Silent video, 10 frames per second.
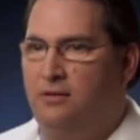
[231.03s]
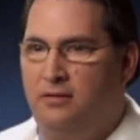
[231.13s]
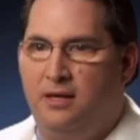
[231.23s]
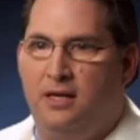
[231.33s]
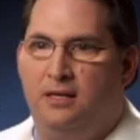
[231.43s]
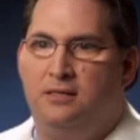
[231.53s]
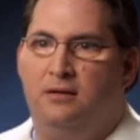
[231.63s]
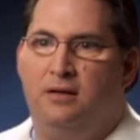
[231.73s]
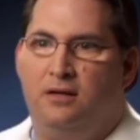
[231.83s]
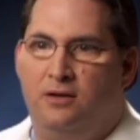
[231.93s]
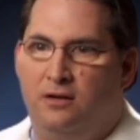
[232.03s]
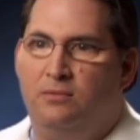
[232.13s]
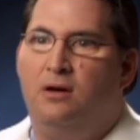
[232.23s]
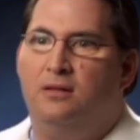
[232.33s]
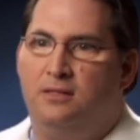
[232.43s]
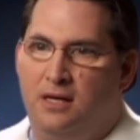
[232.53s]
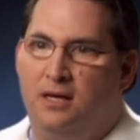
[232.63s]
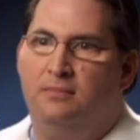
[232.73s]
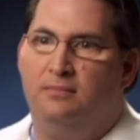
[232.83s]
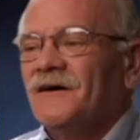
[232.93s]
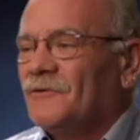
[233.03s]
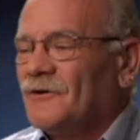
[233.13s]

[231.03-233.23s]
cure things that are incurable all the time.